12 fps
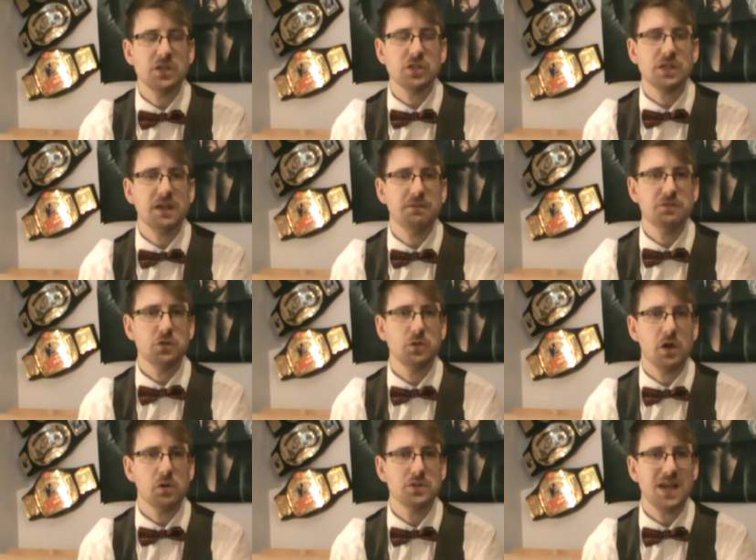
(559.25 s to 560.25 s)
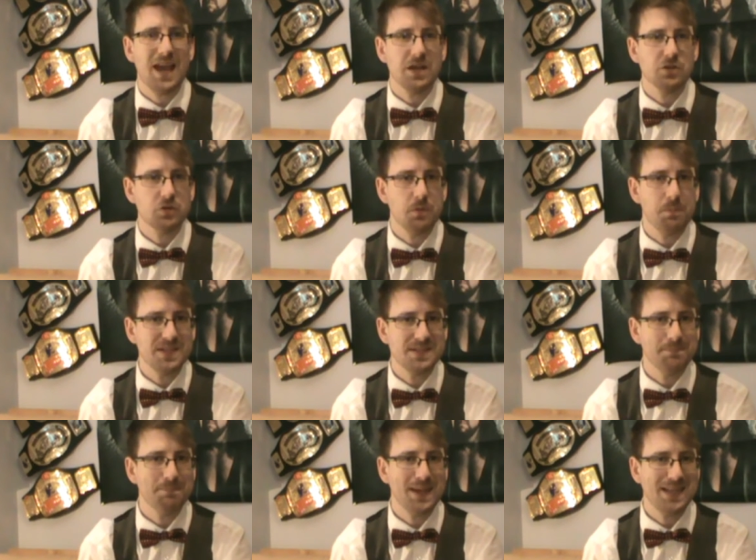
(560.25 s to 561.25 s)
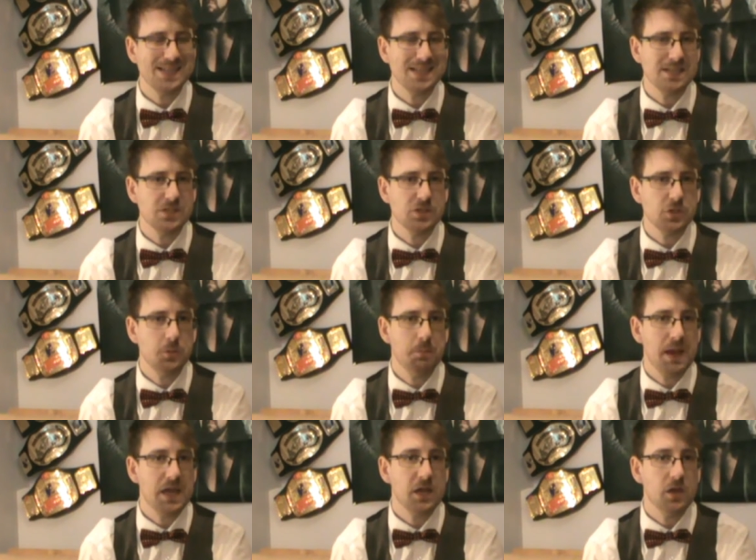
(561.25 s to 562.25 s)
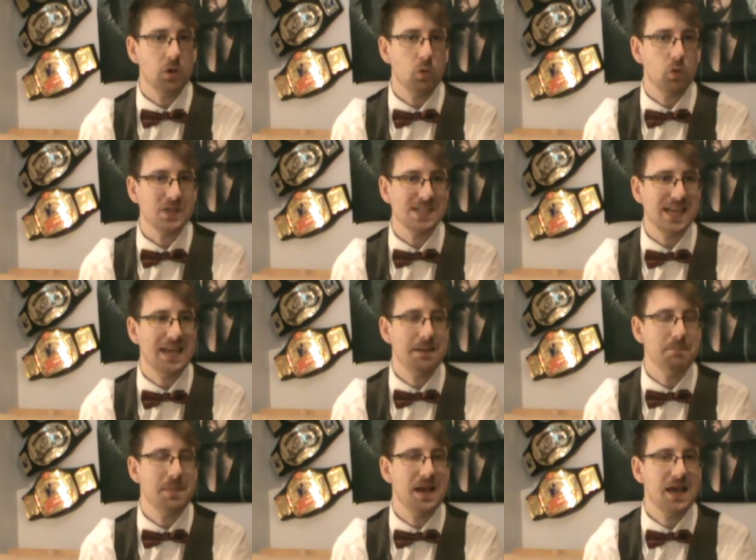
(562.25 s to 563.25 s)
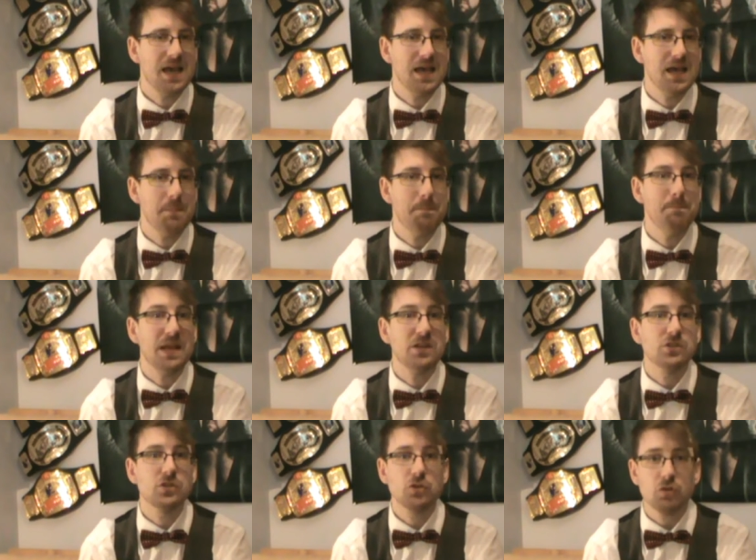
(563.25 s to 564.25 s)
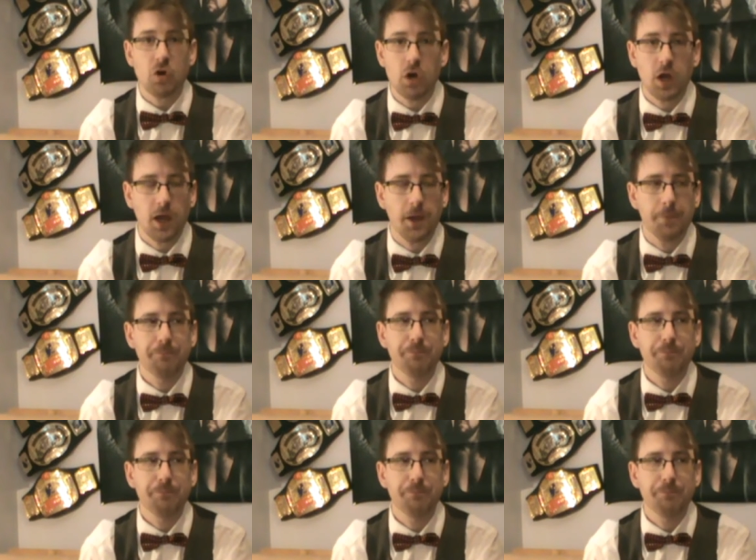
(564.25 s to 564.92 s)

it just gives you those extra bits and pieces to make your team a bit stronger.